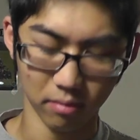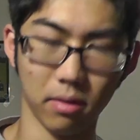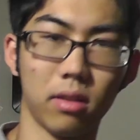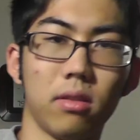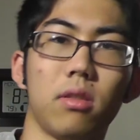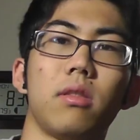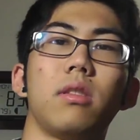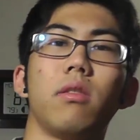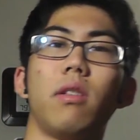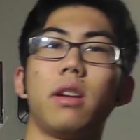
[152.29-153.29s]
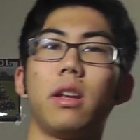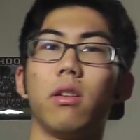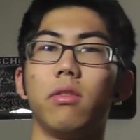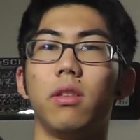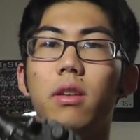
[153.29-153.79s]
Make this just sit right
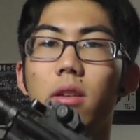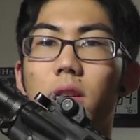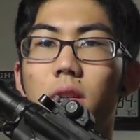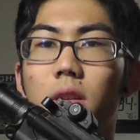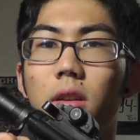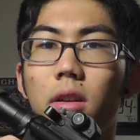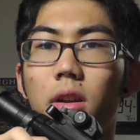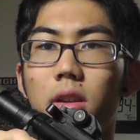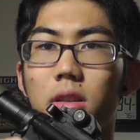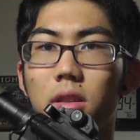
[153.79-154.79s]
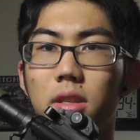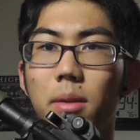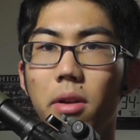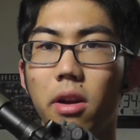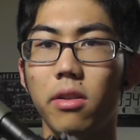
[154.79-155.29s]
here, and then so then
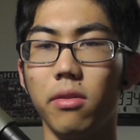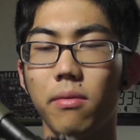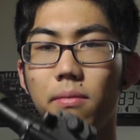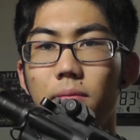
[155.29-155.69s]
semi-auto.